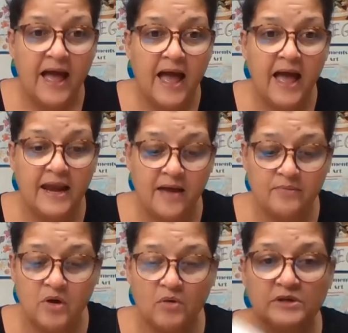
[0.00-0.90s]
and I'm
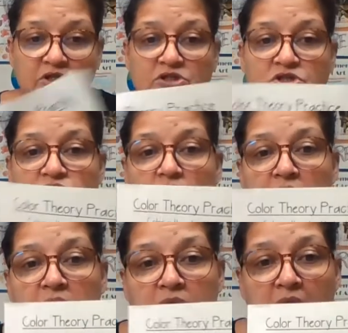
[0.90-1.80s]
going to
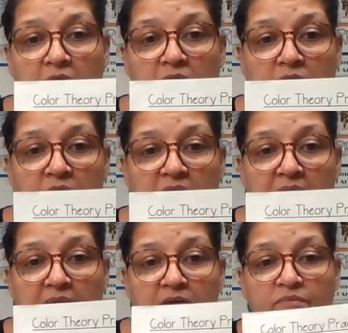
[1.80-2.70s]
start coloring in